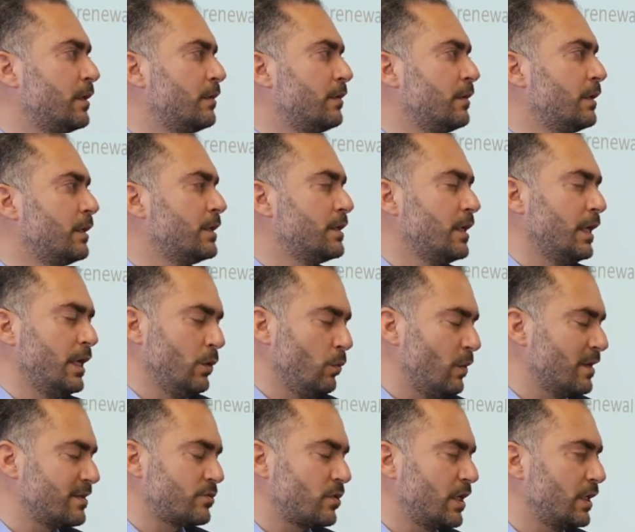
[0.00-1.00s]
He
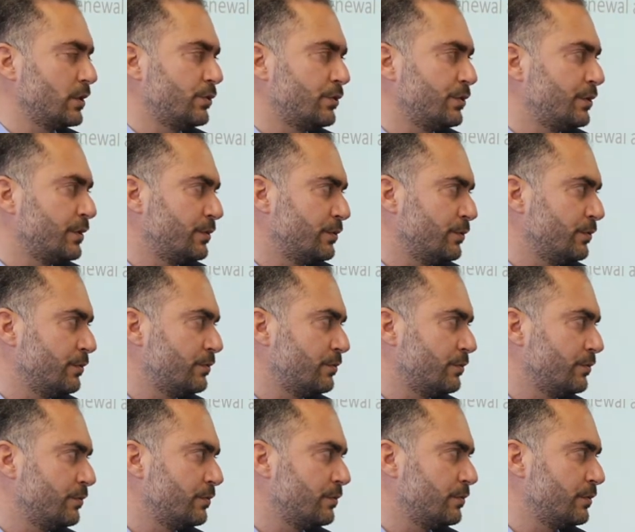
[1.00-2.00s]
was trying
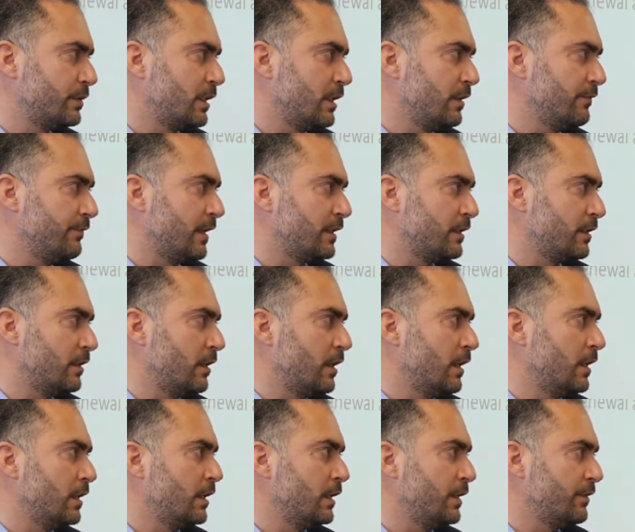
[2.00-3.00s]
to give an
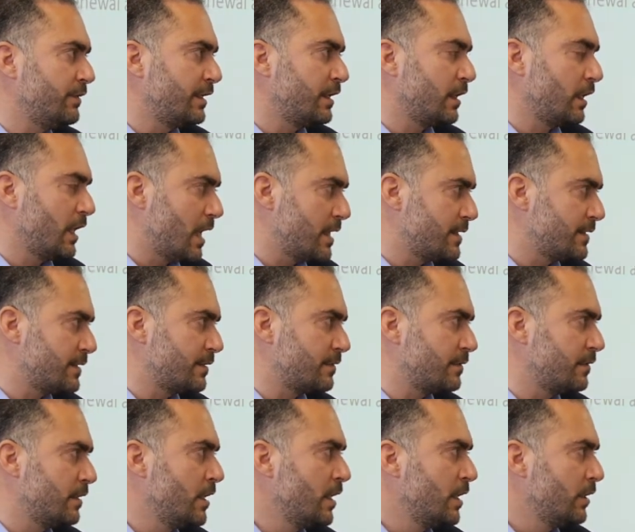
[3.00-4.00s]
ethical
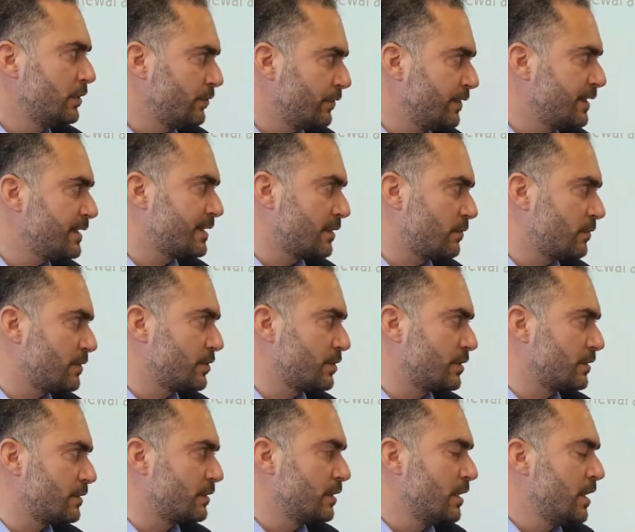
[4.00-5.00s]
answer to this
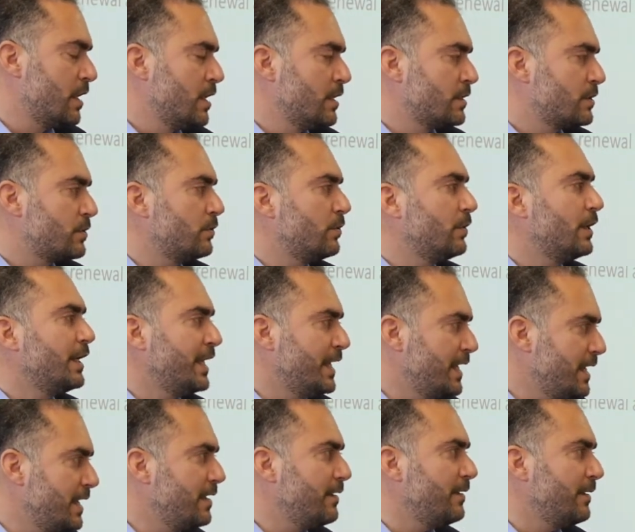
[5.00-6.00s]
question. So
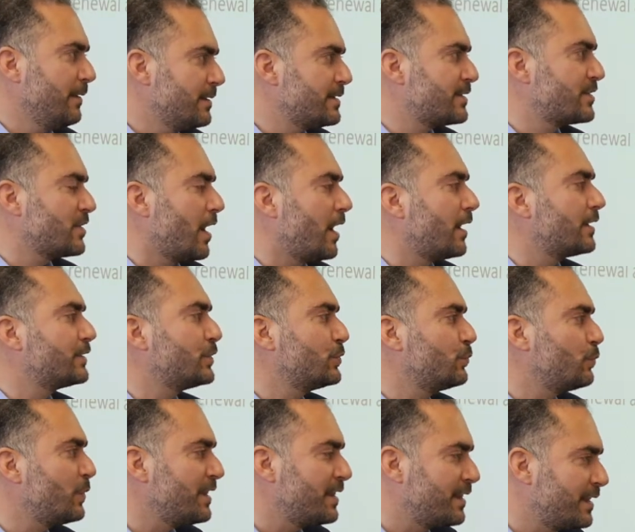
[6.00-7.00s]
he started
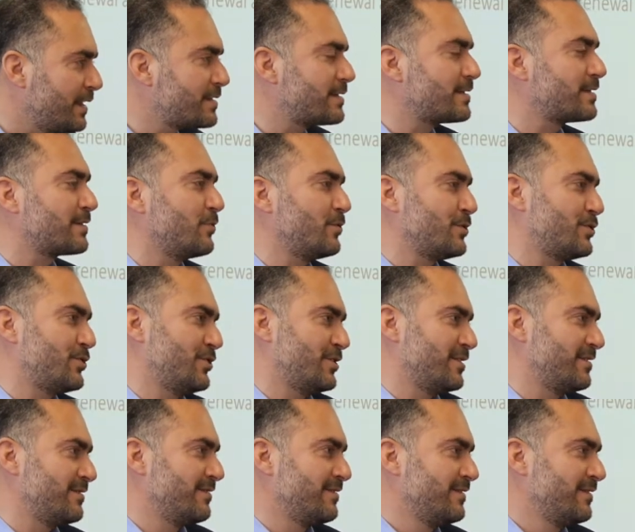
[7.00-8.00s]
with this
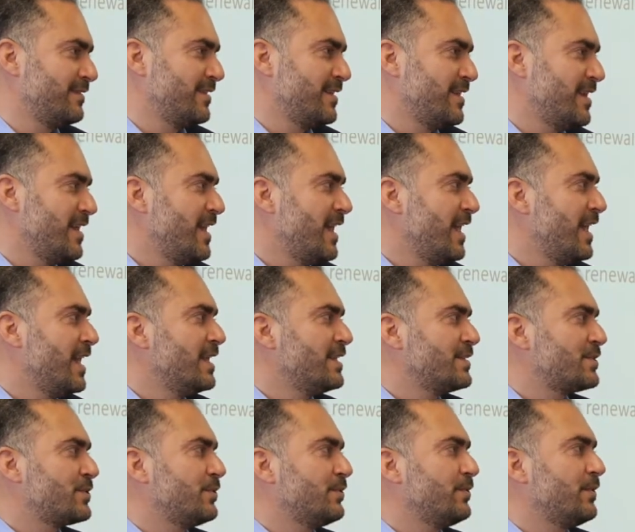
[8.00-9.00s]
question.
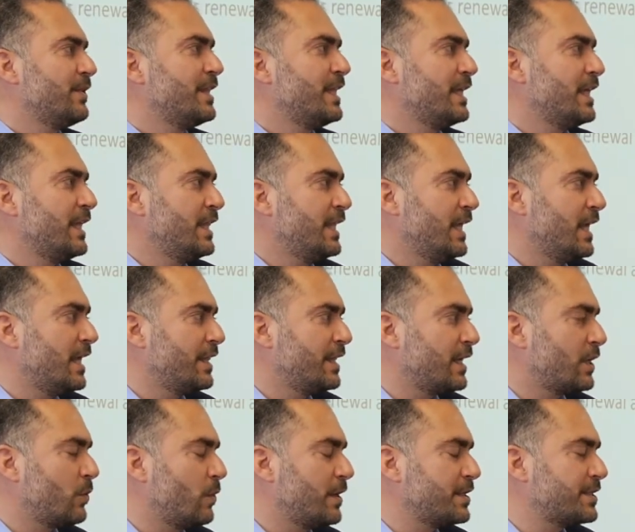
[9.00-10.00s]
So
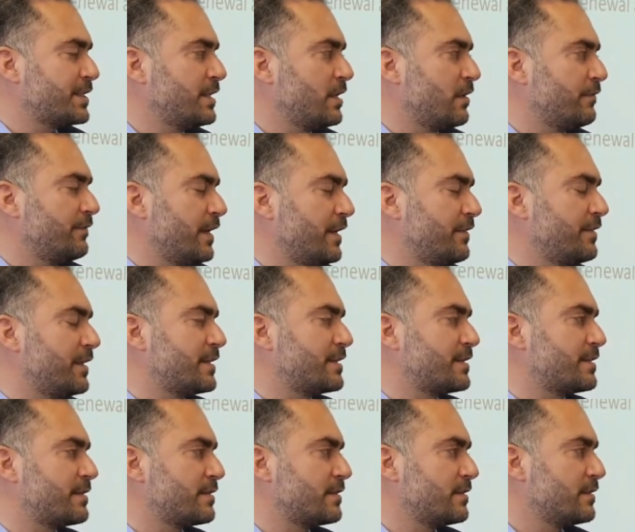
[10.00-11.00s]
the question of
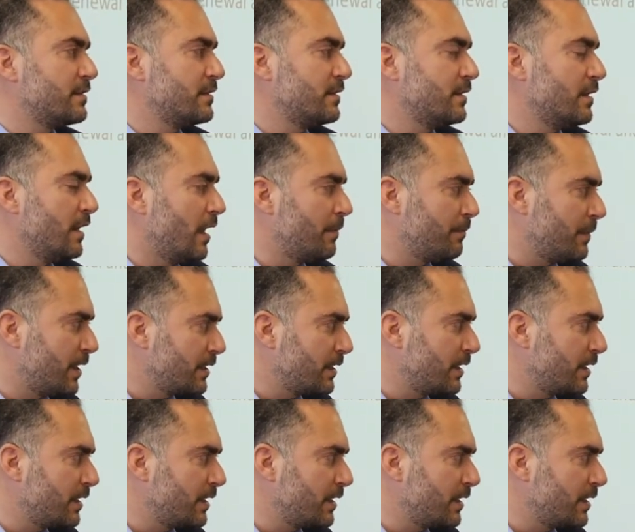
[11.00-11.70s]
ethics among